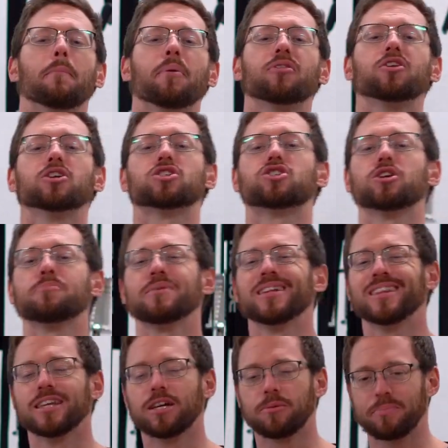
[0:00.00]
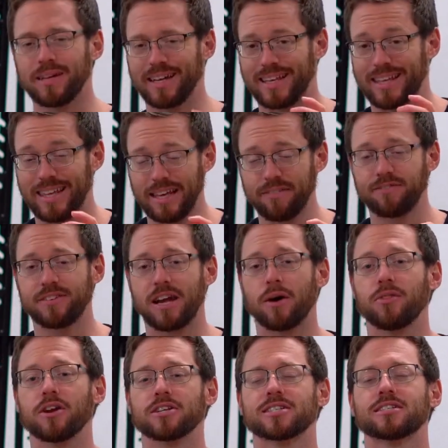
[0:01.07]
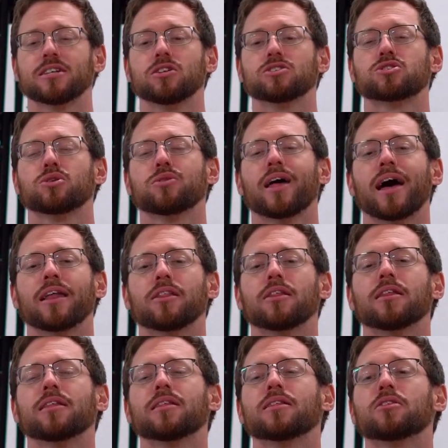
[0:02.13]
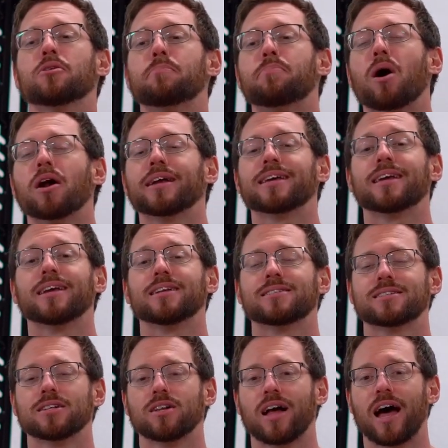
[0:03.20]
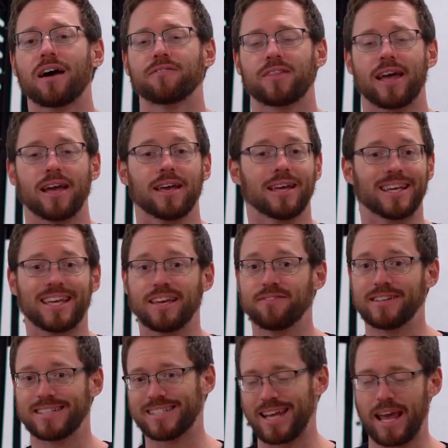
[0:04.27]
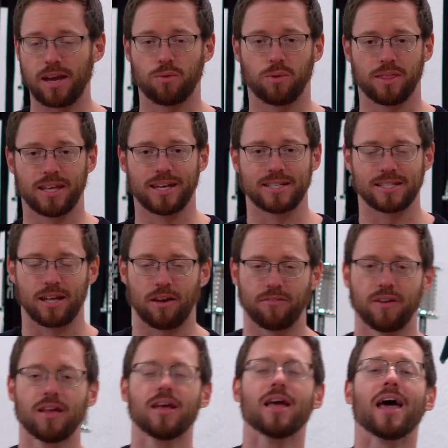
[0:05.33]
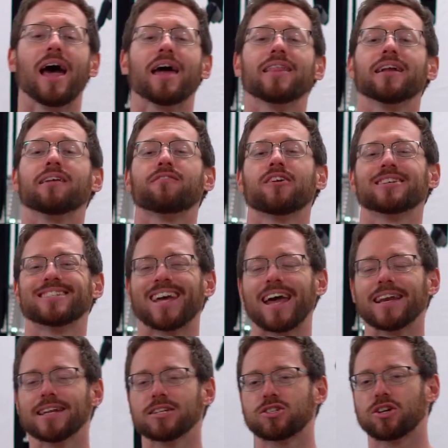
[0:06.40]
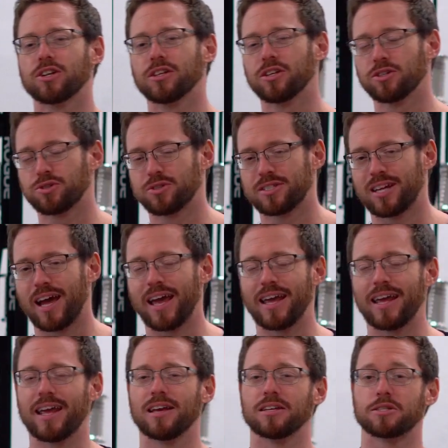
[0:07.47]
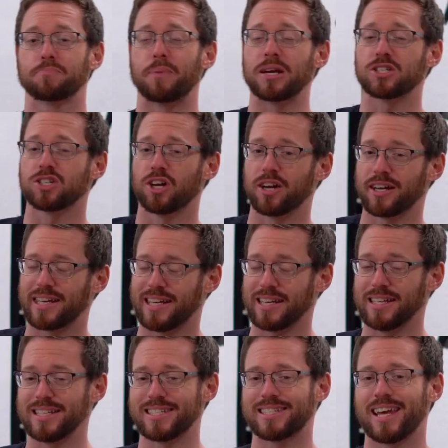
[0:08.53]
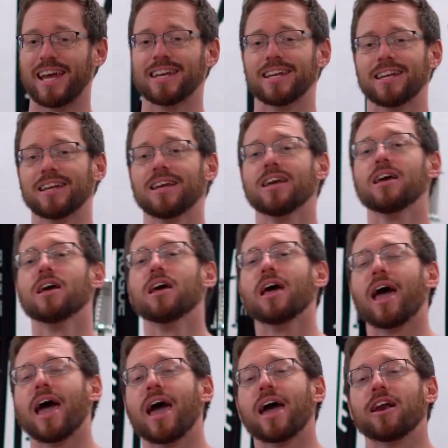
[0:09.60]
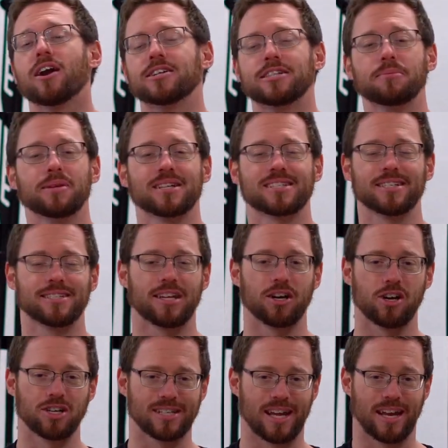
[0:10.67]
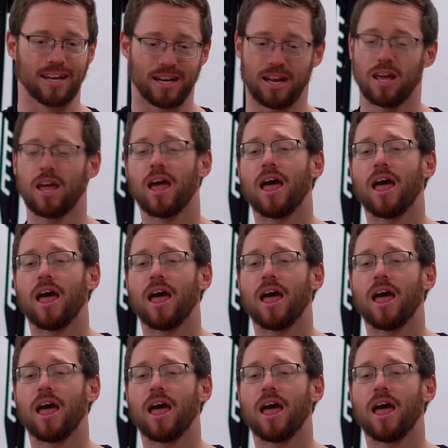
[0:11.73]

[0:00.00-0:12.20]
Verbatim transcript: But there should be a little bit of give down there still so that the body can still have that give and take within itself. And then if our tendons are a little too tight, especially our Achilles tendon and our tibialis anterior tendon,